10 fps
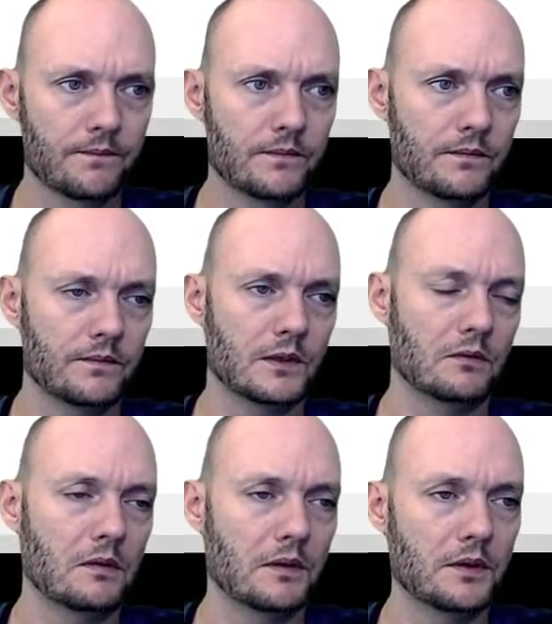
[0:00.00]
So
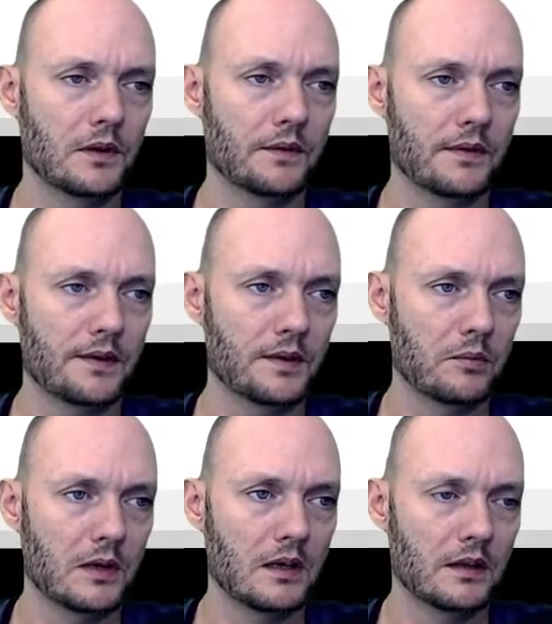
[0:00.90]
what we're doing, if we have
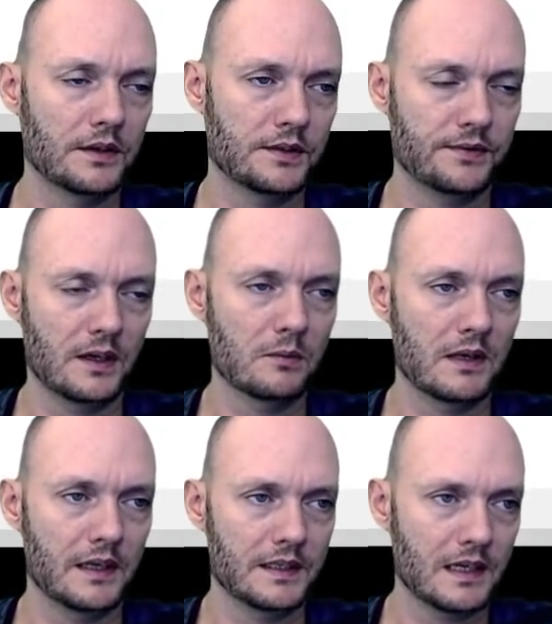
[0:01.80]
the sphere by
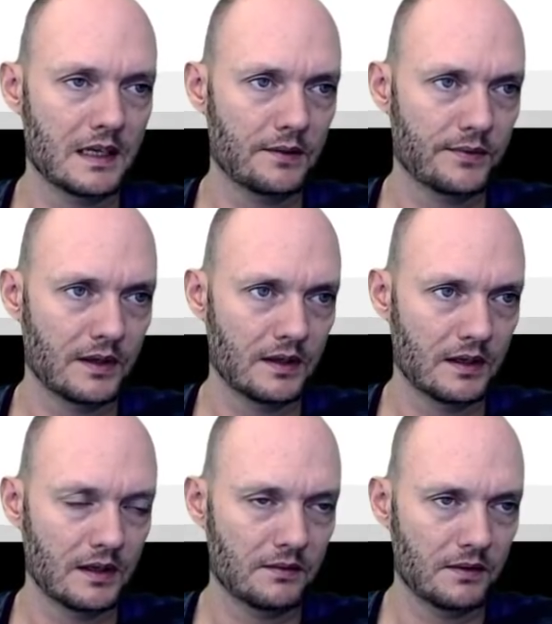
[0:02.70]
itself,
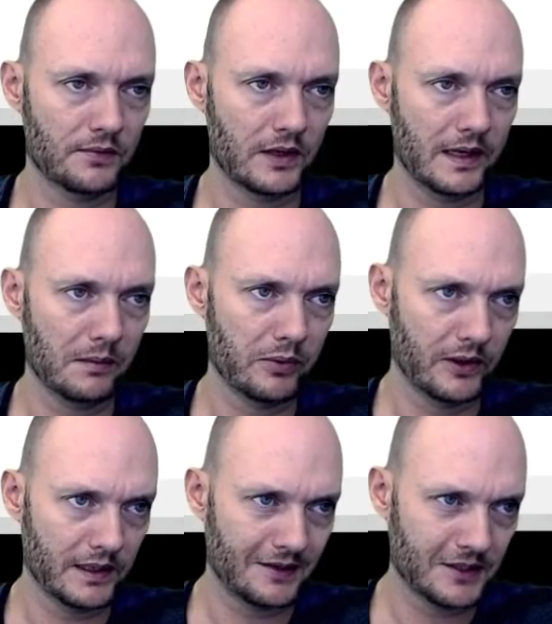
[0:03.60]
for any
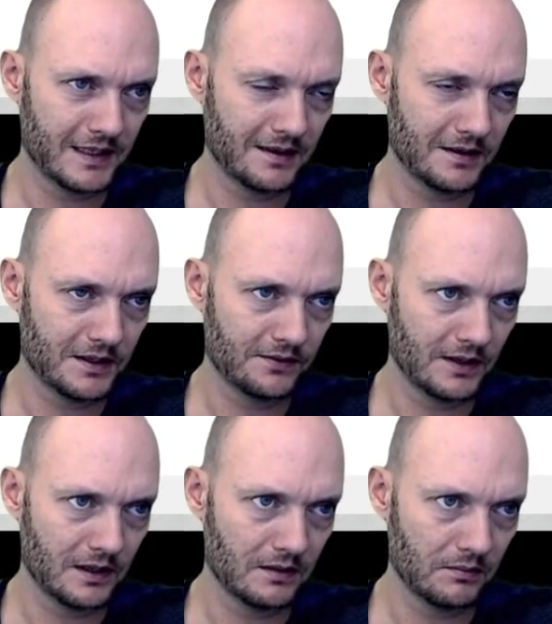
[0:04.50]
point outside of the
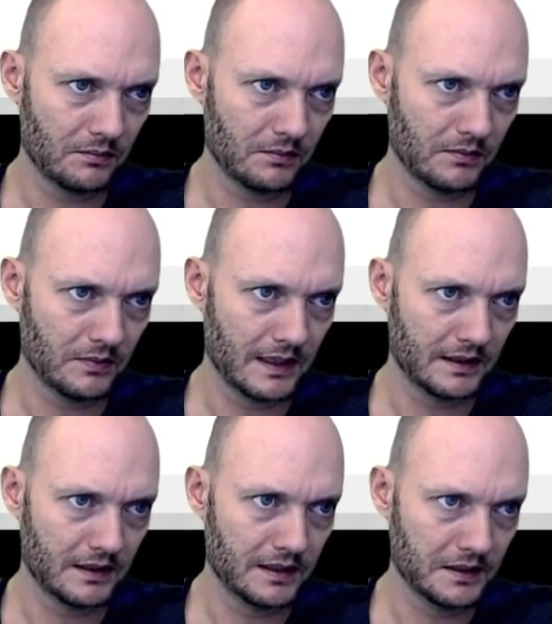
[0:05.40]
sphere, like
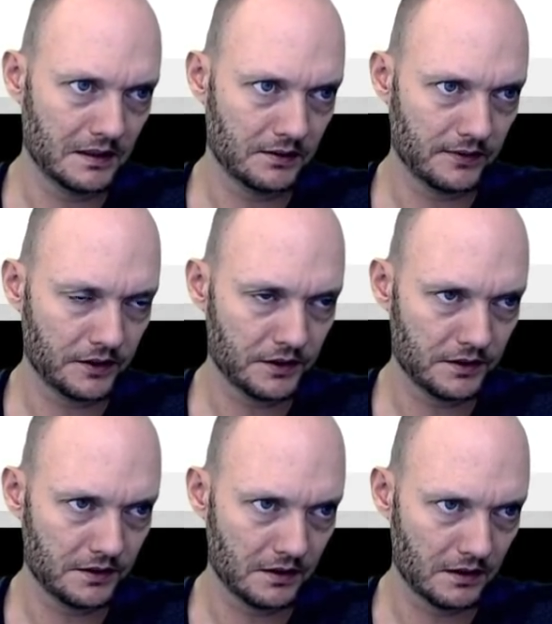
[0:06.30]
the distance function
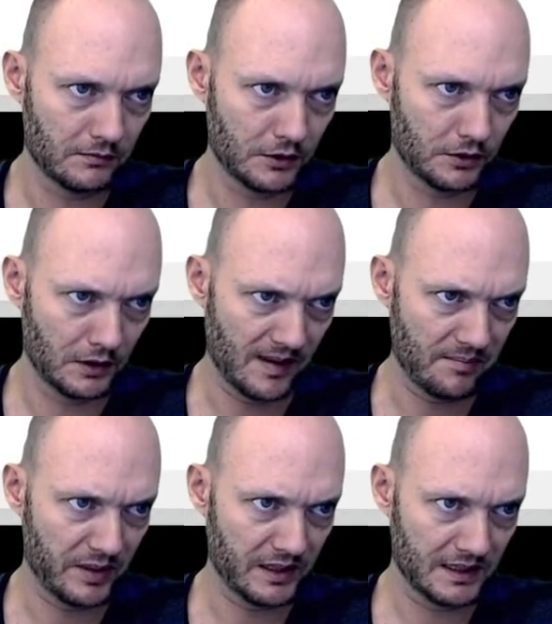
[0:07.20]
is going to return a
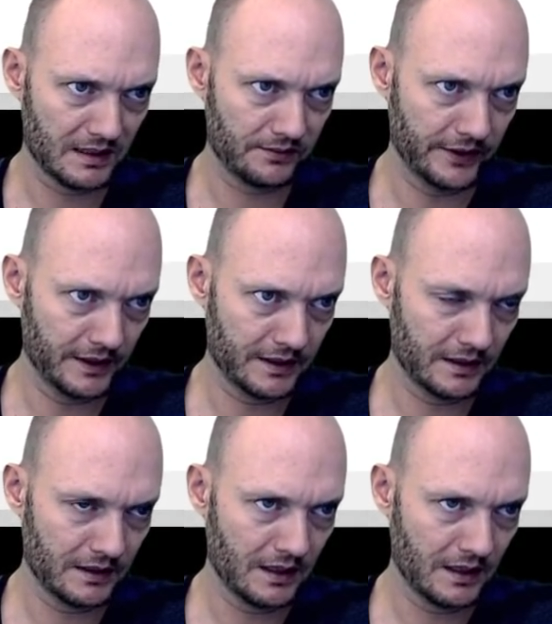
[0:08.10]
positive distance.